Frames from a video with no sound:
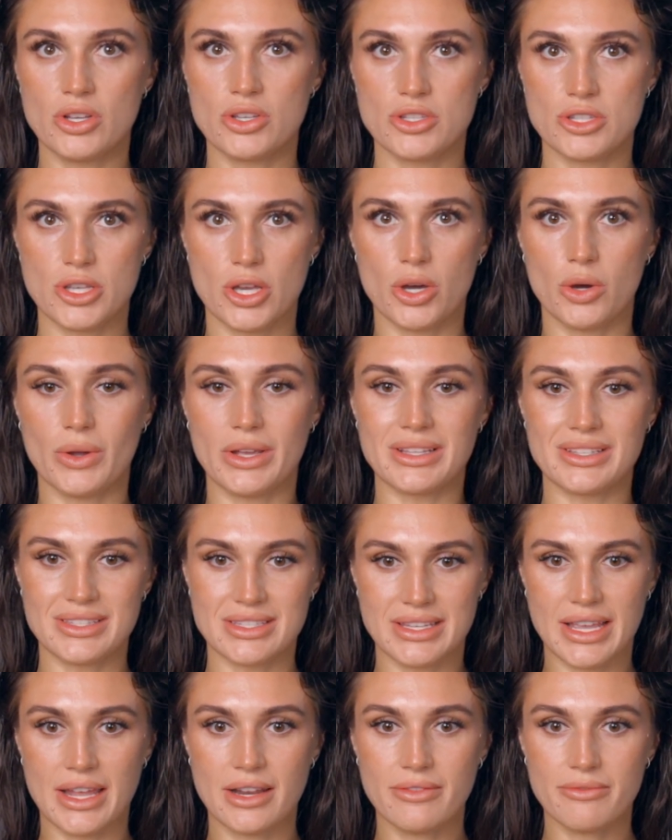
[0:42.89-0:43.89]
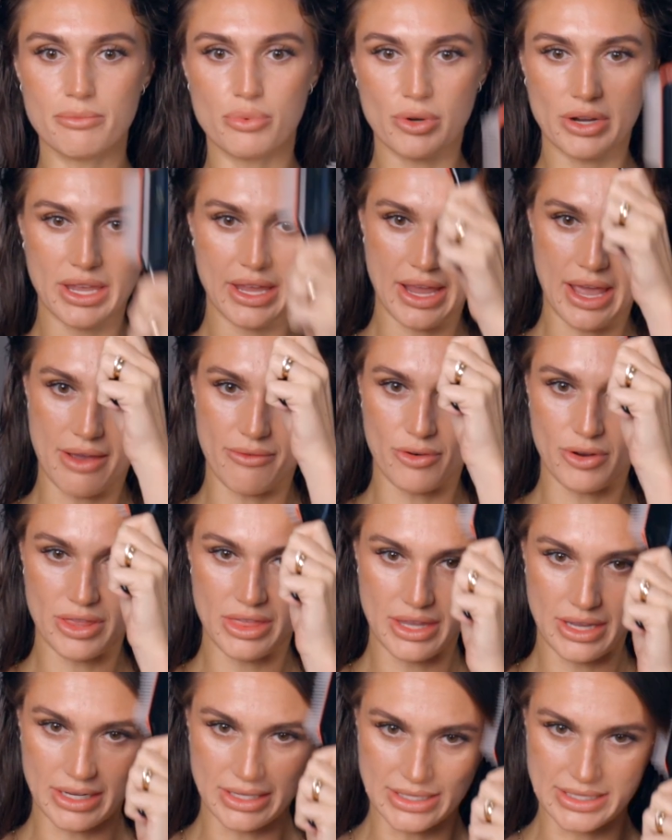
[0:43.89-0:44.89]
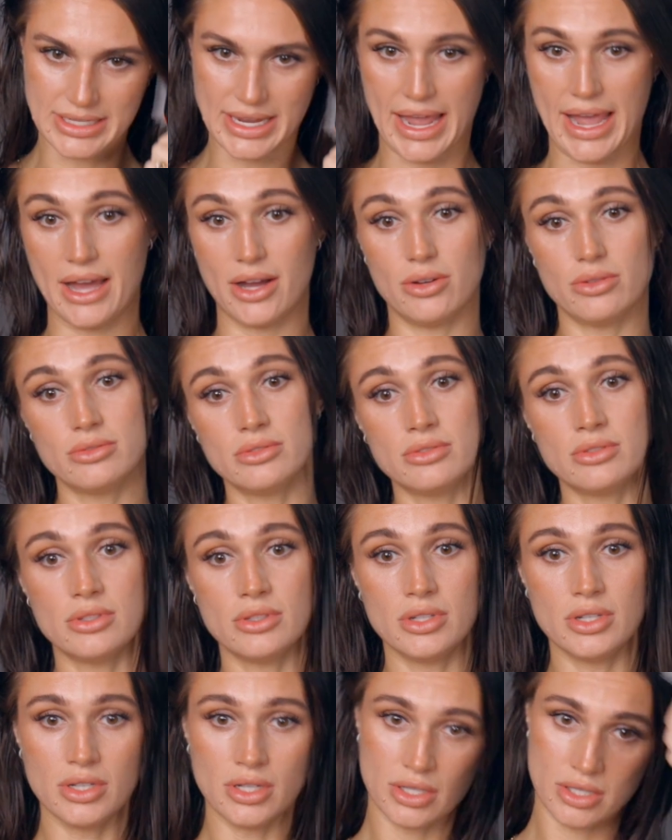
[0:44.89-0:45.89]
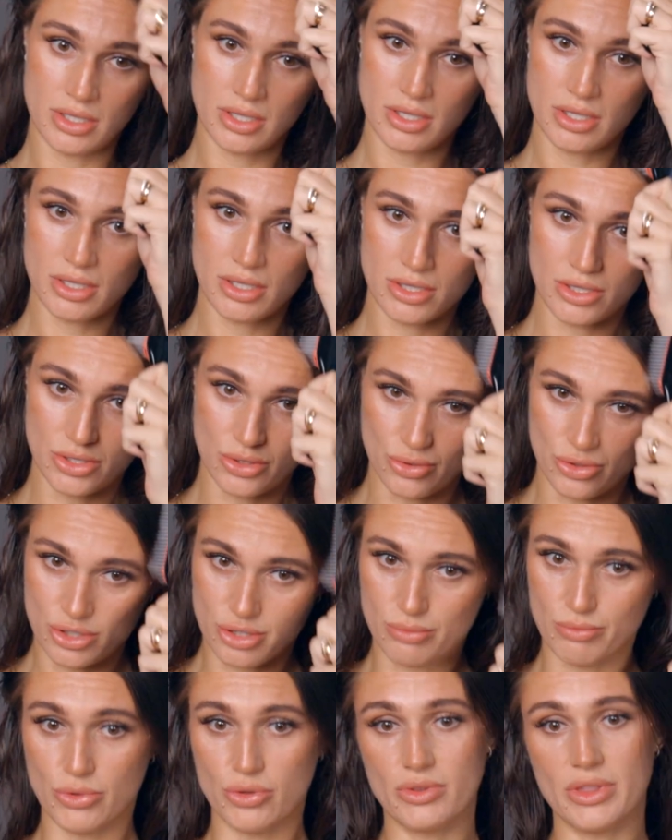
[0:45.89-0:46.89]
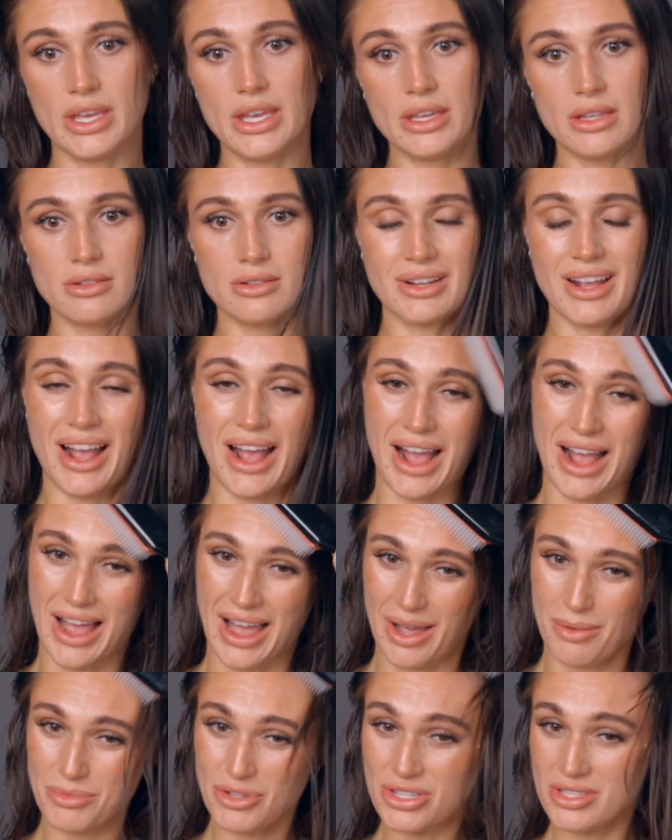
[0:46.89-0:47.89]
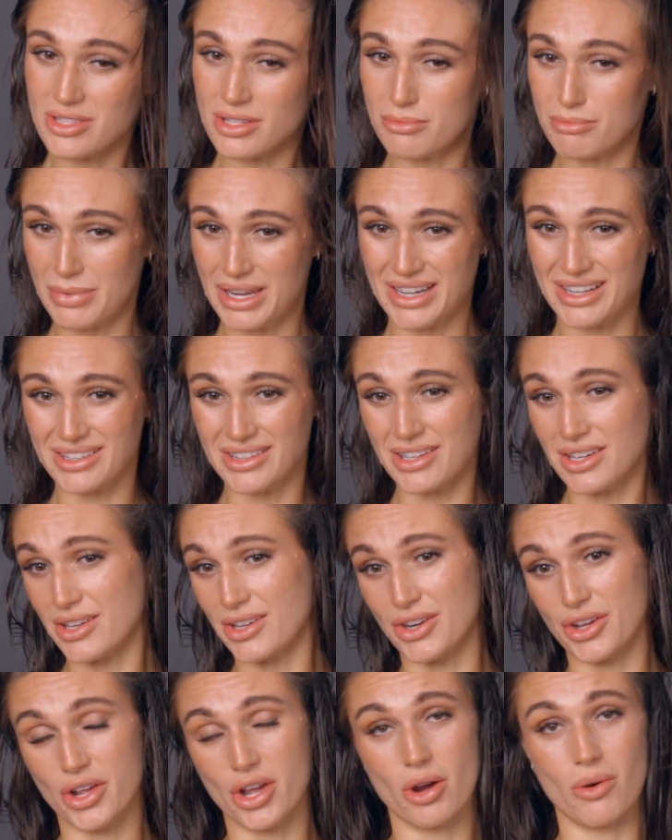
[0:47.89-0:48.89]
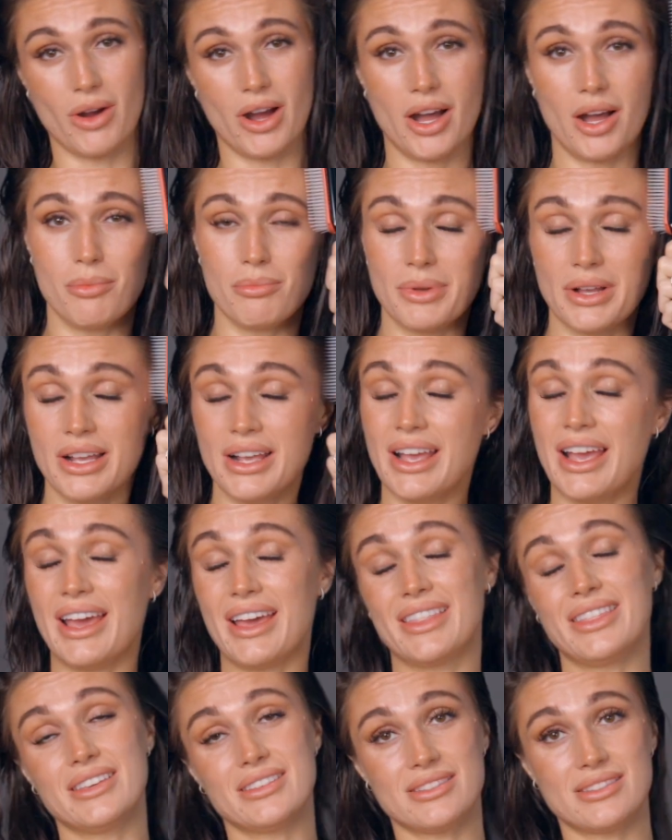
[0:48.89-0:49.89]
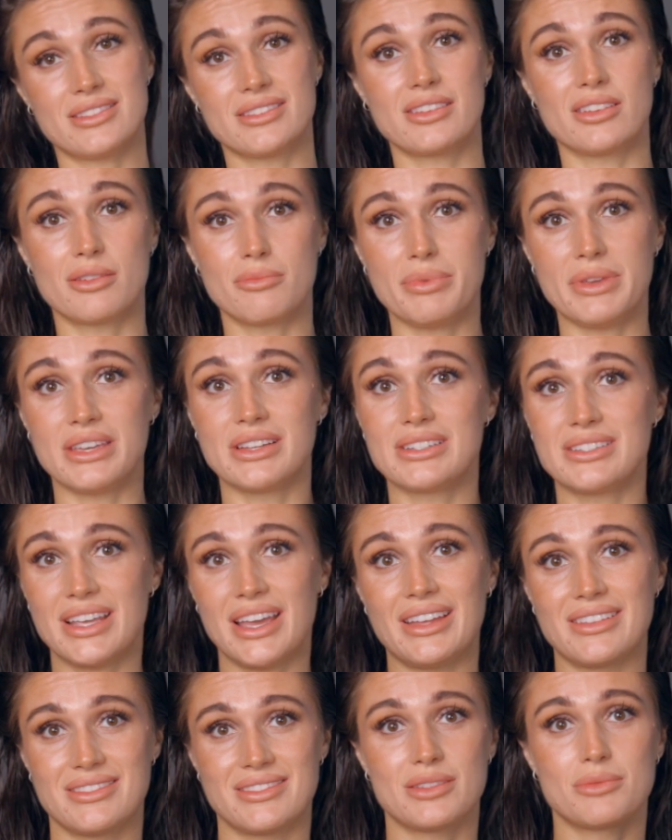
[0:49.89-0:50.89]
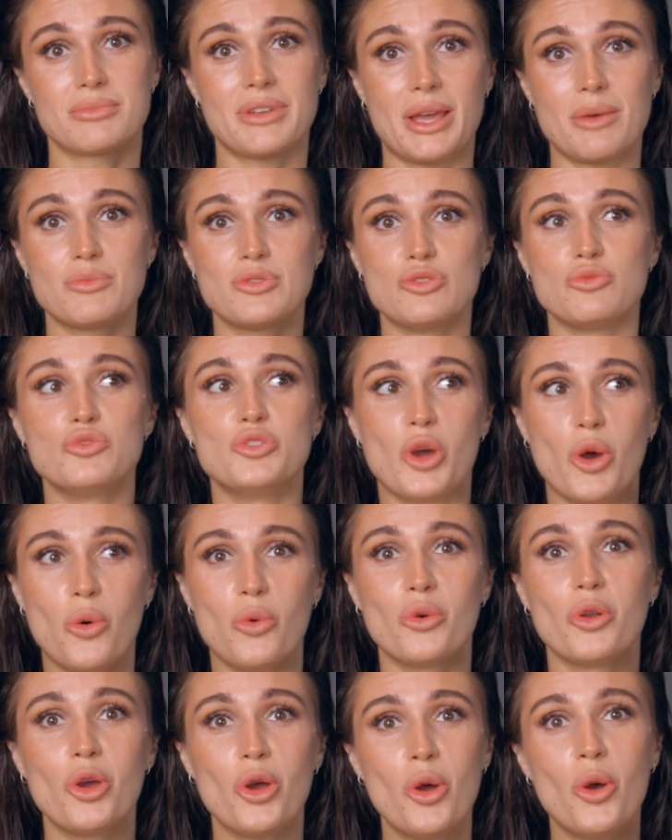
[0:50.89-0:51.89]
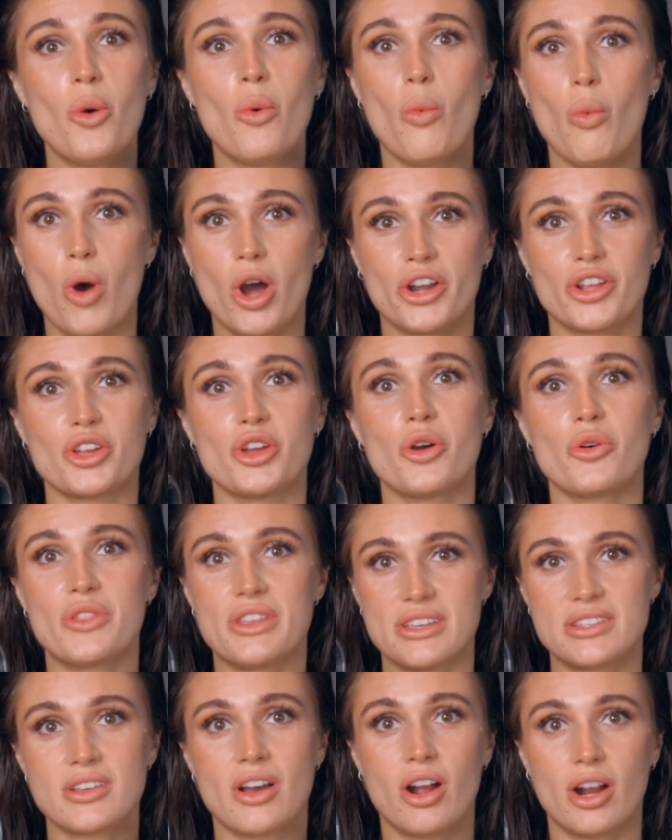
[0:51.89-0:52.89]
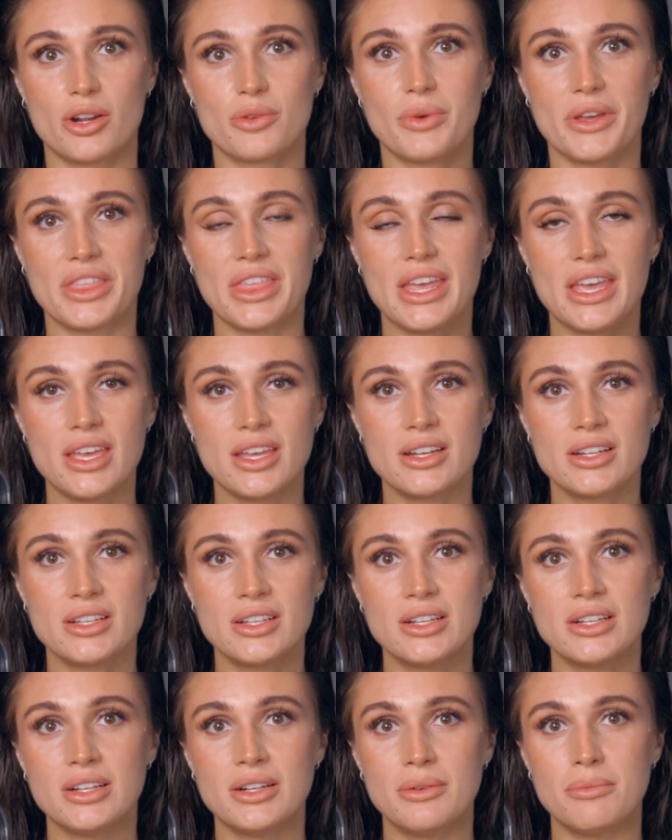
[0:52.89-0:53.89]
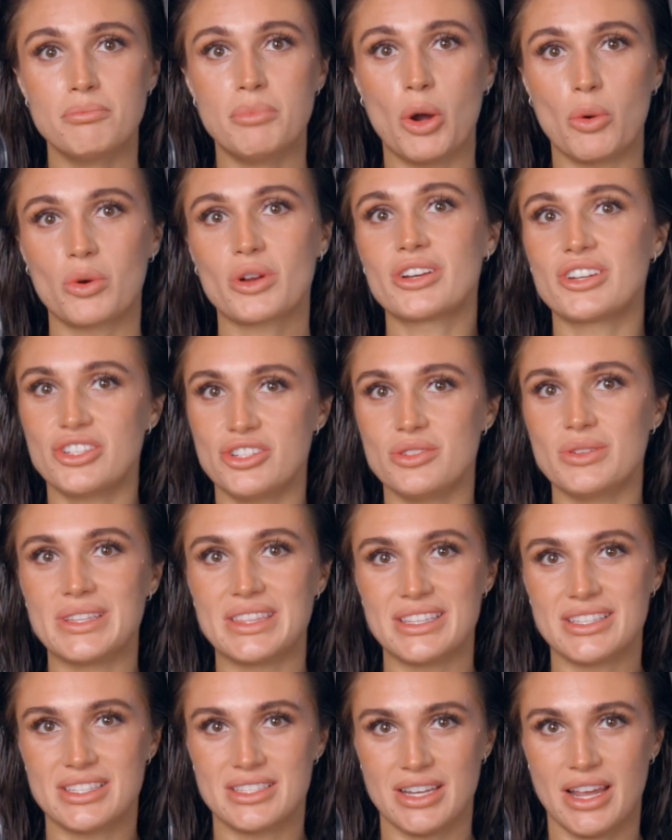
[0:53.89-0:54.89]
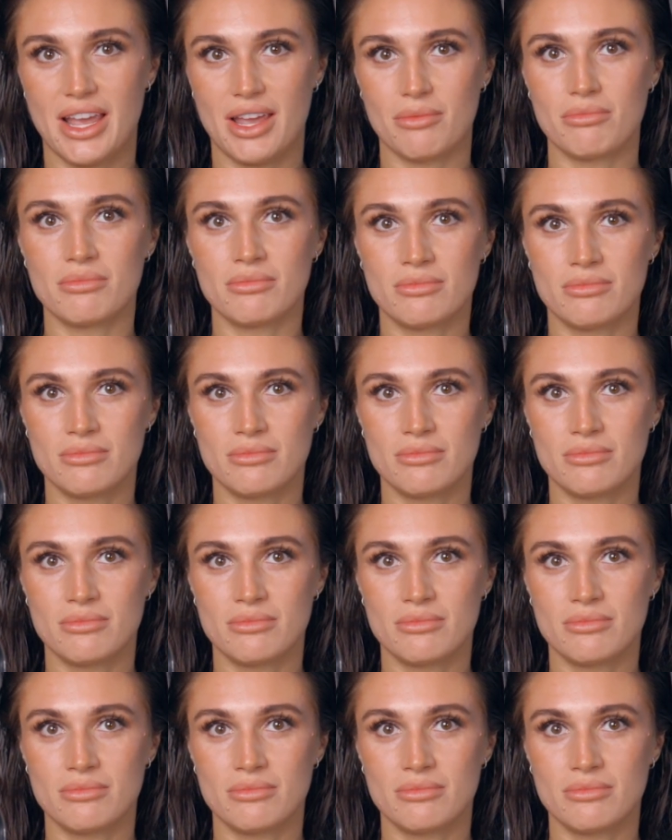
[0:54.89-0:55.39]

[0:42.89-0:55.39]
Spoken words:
So instead of bringing everything down to smooth it, I'm just immediately gonna go up. And this is gonna be intense. Sometimes you don't wanna go this hard with it, but we're gonna do it this time.